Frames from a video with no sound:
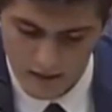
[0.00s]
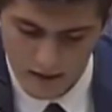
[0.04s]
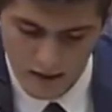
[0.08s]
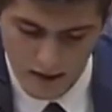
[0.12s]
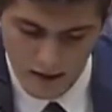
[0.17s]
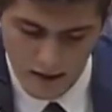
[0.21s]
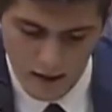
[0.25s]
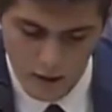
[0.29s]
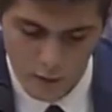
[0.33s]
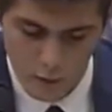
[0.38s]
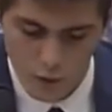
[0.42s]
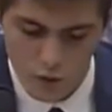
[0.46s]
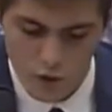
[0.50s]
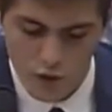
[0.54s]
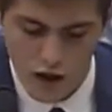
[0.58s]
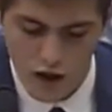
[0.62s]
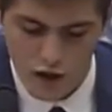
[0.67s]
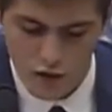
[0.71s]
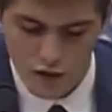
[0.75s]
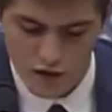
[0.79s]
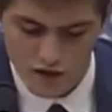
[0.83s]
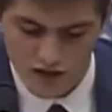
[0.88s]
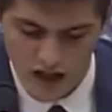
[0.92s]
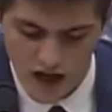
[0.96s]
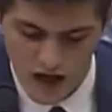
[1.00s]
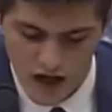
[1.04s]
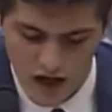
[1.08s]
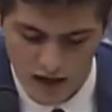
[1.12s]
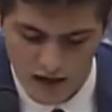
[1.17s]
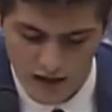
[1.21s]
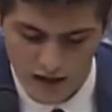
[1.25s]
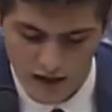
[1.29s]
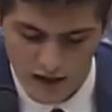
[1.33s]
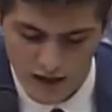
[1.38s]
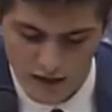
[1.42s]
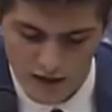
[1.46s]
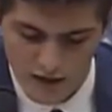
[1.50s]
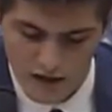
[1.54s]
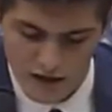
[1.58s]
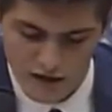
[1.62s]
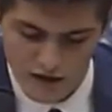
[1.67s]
is very difficult for me to say,